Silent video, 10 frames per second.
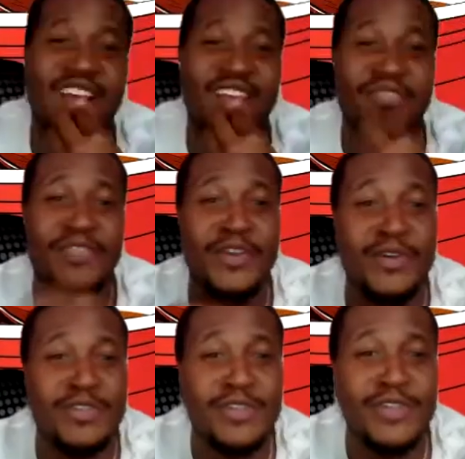Zach
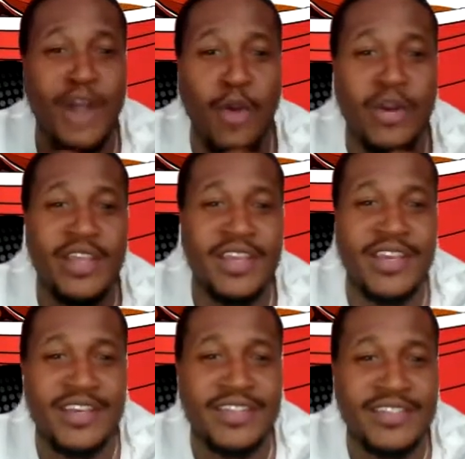Fields, you know what he
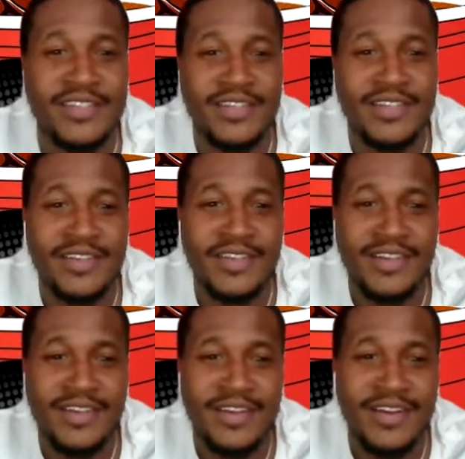is.
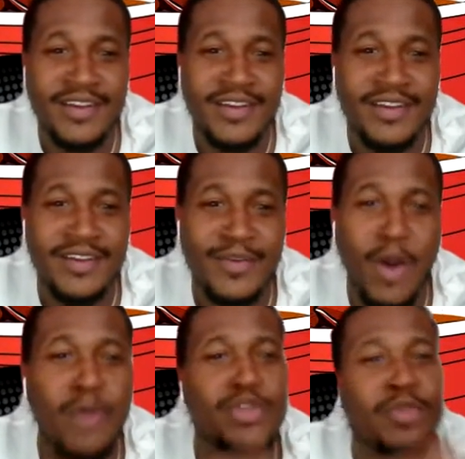
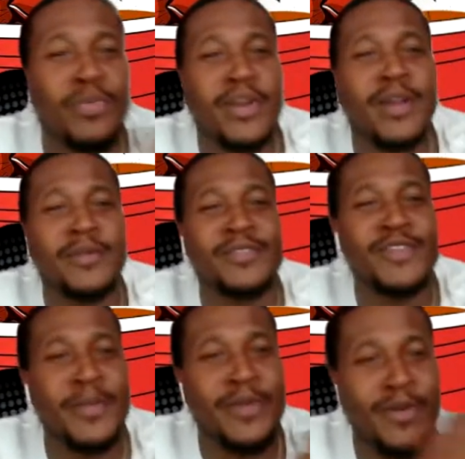Why would you bring up
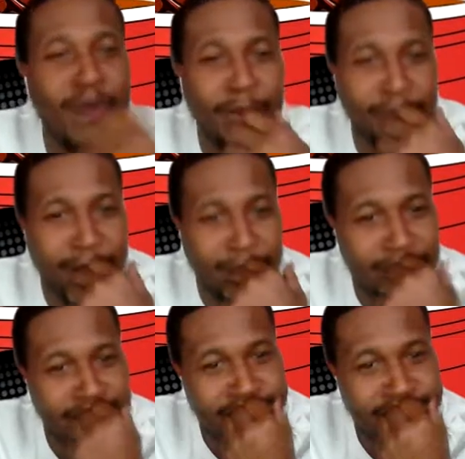Jimmy Garoppolo?